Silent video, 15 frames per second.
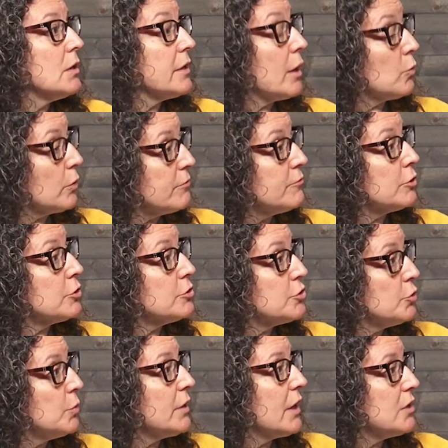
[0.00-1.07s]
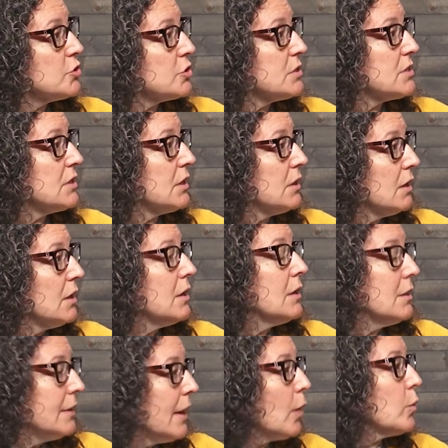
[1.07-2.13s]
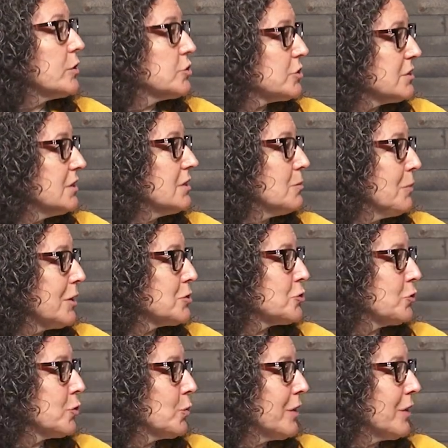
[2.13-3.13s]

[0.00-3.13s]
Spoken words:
get referred to an agency. Now we just need to make sure that